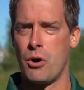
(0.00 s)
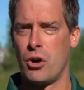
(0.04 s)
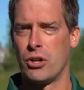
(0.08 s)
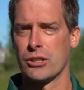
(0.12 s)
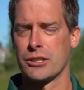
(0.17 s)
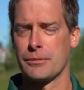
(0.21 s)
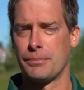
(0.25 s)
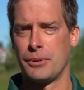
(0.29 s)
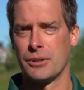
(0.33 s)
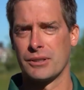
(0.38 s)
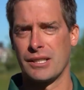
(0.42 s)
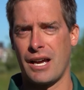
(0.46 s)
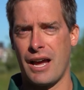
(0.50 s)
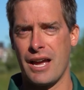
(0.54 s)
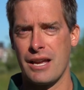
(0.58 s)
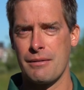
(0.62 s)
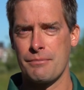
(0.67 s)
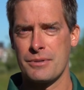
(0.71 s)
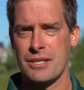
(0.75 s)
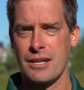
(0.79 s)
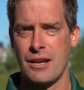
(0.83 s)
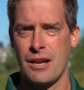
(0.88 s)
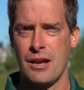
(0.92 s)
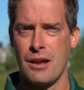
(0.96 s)
multiple
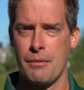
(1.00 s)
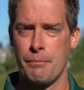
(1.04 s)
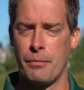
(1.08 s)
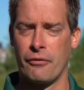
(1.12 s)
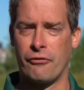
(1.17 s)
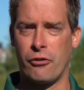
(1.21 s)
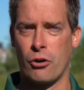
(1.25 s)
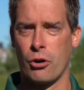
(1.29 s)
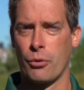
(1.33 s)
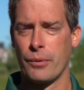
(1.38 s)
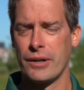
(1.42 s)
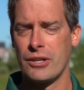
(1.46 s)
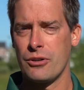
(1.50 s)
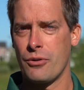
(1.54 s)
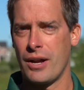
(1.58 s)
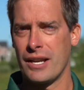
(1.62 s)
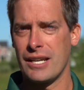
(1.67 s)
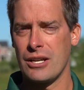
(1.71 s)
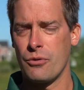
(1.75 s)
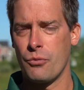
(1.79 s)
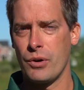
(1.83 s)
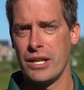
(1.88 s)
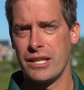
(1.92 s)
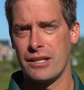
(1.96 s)
times before we do
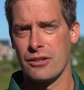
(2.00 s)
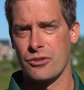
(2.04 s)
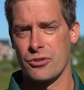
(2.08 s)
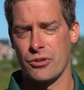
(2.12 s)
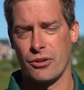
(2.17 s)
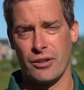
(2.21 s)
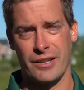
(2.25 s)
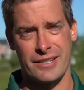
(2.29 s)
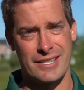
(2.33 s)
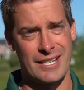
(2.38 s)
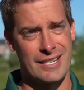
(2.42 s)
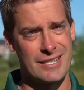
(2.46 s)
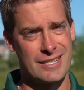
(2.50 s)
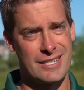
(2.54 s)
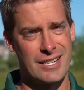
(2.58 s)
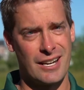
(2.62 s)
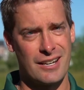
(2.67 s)
any weed control, as it